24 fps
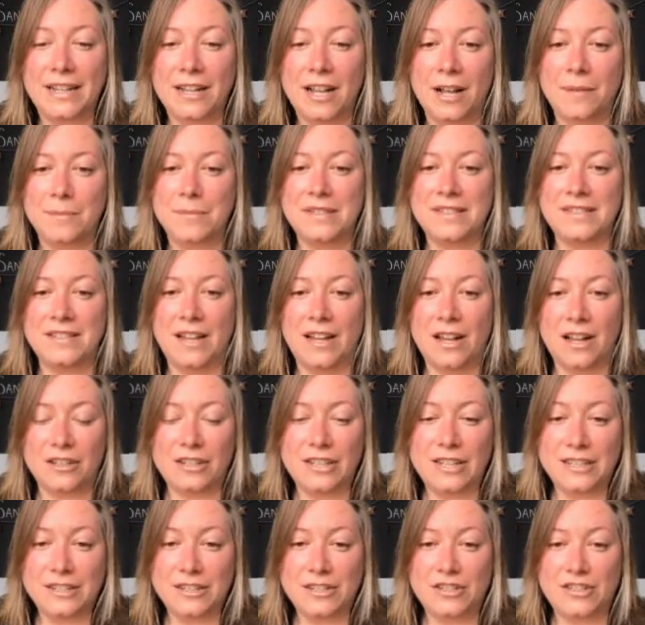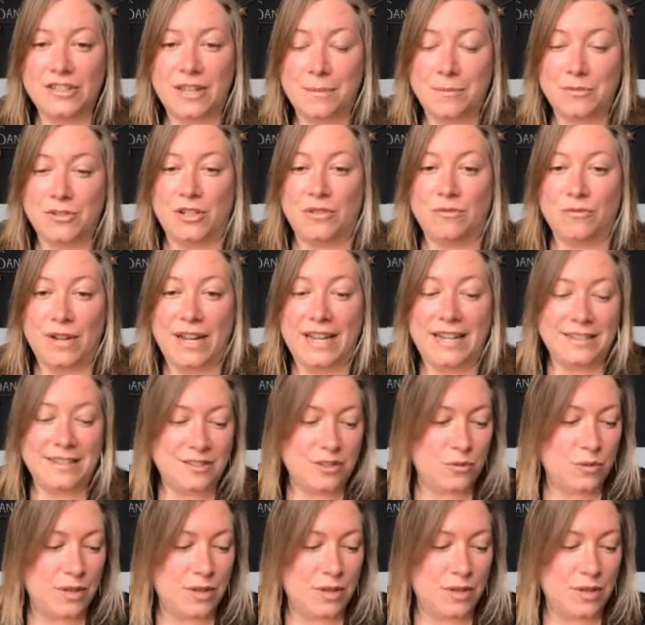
it comes to consumption, right?